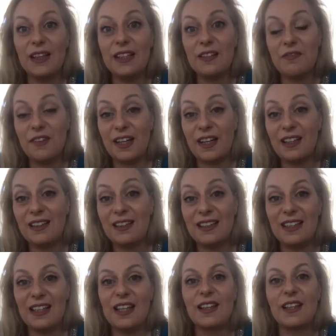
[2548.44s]
different
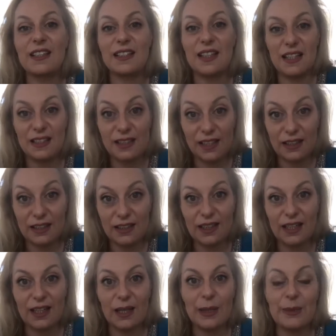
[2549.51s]
in the sense that
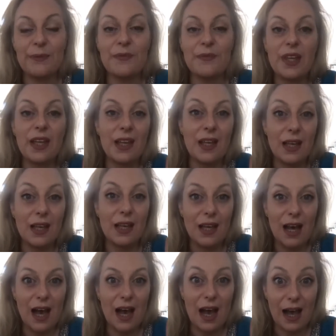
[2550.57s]
uh,
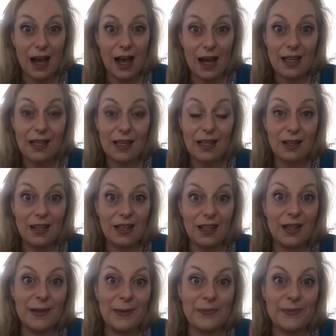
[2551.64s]
I
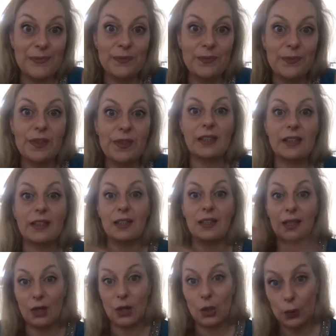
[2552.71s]
um, that
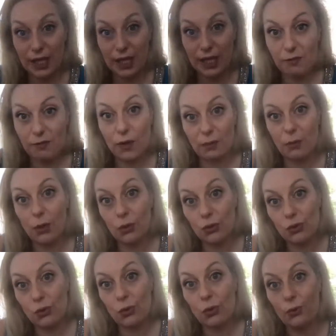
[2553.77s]
we have one
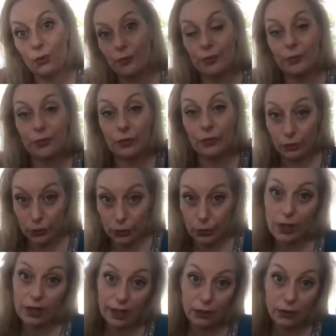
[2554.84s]
module
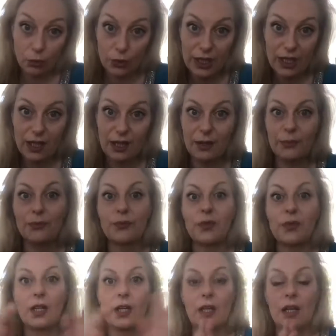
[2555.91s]
during that week
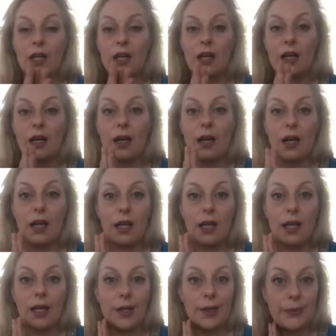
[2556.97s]

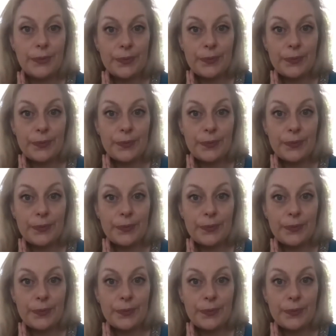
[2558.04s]
um,